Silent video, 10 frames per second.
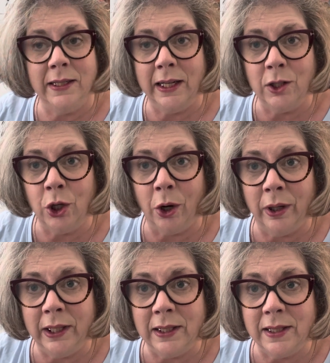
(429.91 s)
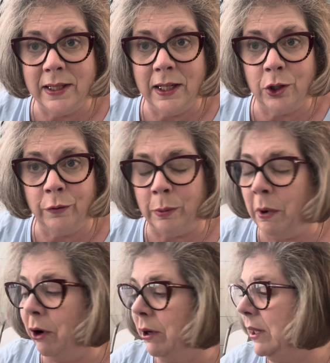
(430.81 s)
to get charted and stitched for
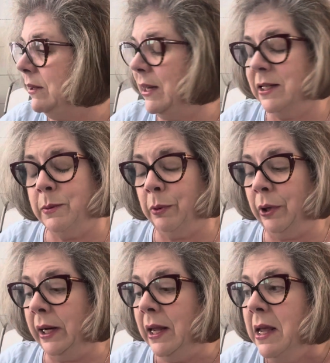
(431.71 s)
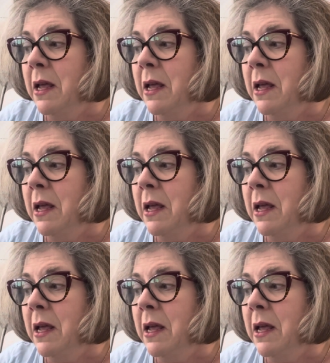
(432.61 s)
market next spring.